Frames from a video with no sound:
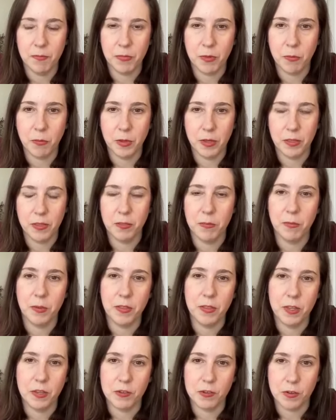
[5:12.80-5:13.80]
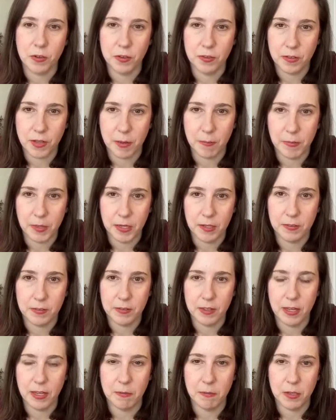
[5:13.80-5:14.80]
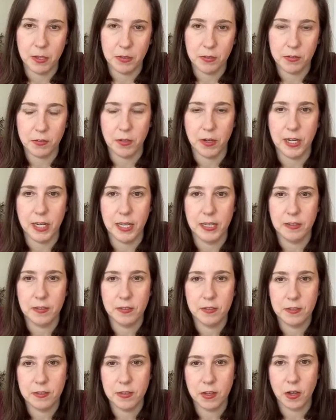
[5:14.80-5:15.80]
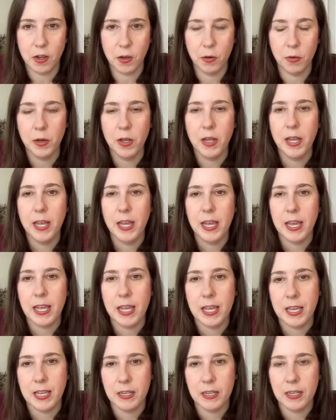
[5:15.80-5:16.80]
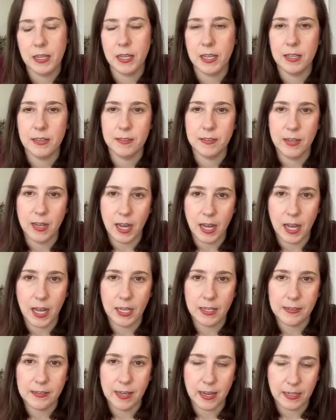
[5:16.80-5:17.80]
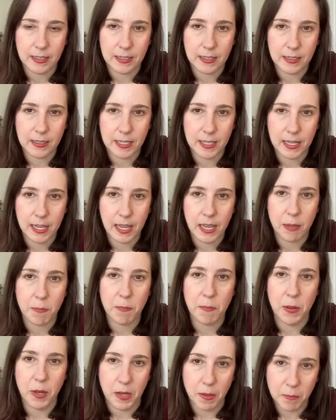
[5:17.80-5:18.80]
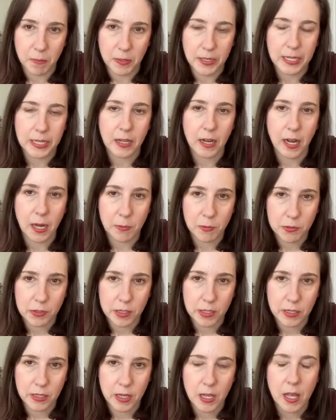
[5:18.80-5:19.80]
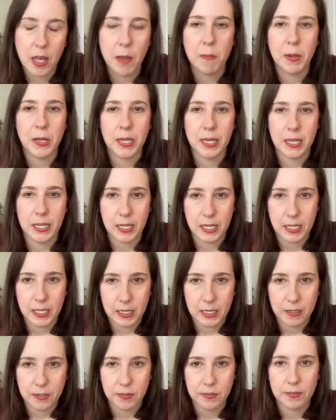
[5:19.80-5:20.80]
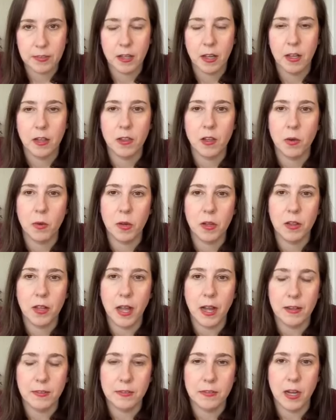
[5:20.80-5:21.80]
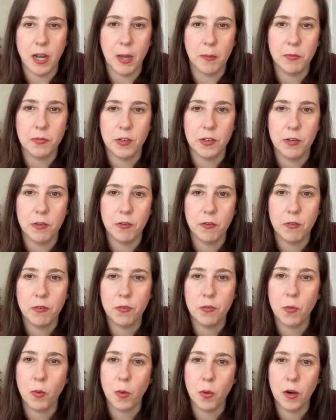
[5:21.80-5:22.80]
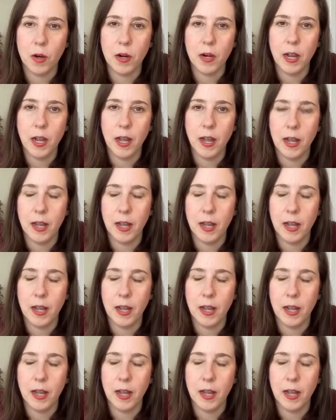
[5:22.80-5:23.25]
with the insurance companies administering it. So it is not technically a public option, but it is a lower cost option for